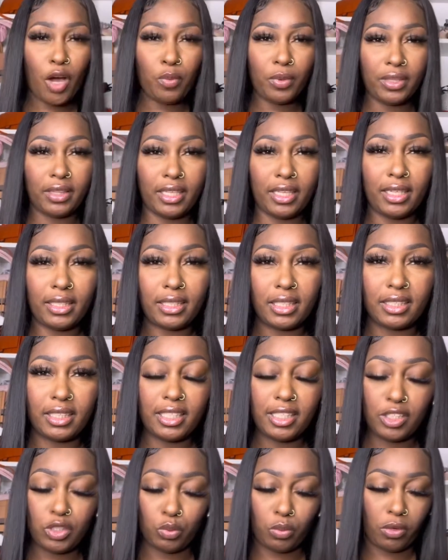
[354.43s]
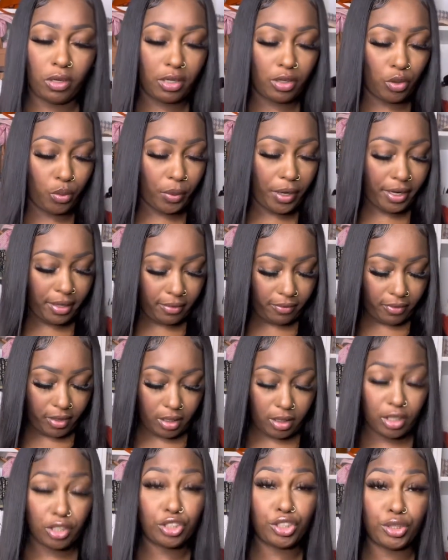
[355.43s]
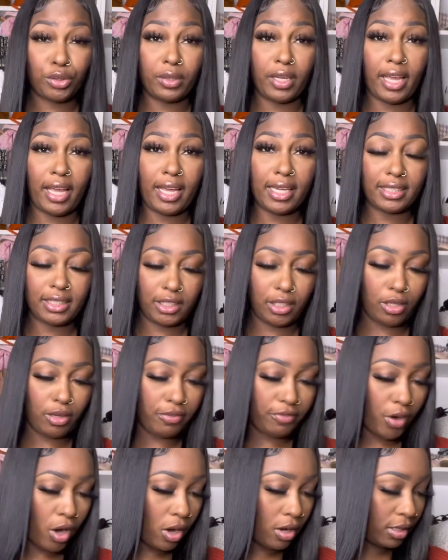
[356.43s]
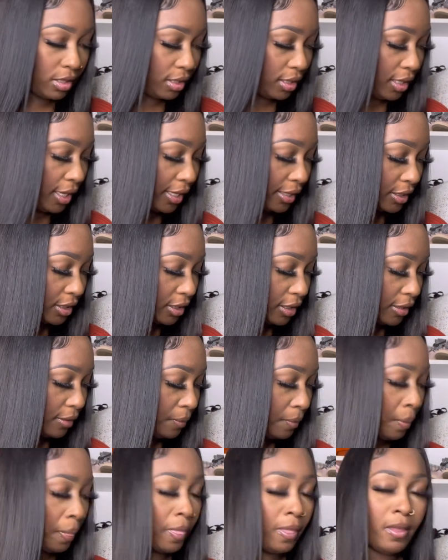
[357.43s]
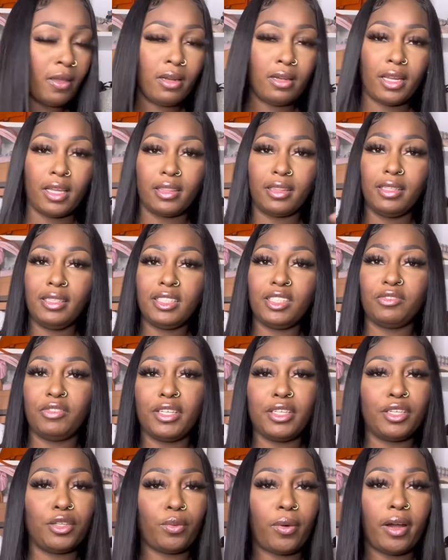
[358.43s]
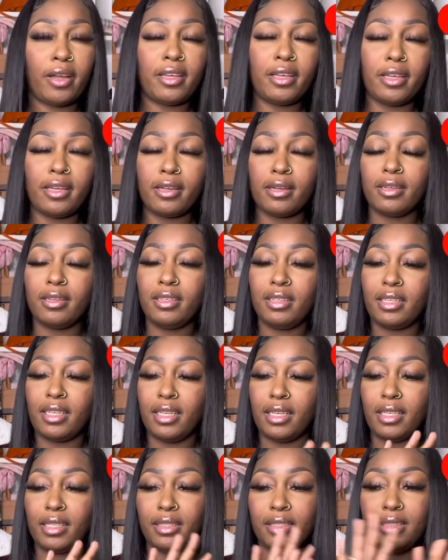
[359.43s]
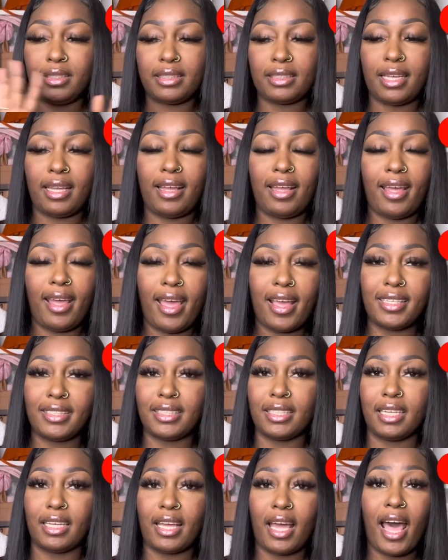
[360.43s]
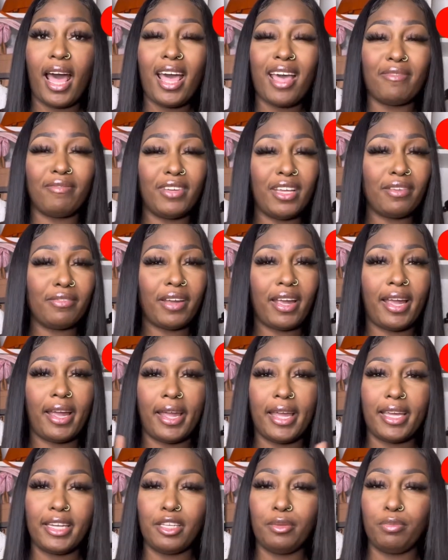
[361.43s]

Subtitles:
would think that these were a great shoe to add to your fall collection. Now this vendor right here is excellent. I have never had any